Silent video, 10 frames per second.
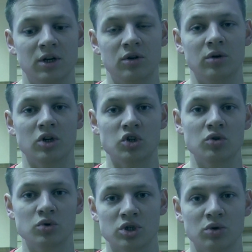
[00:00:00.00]
You can
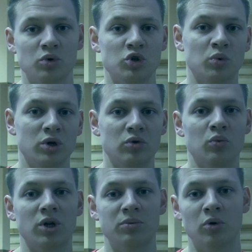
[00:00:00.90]
choose which one you
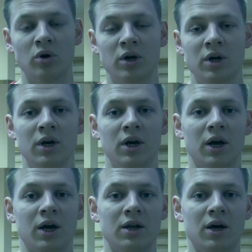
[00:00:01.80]
want more
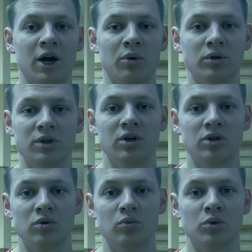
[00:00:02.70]
and I will tell you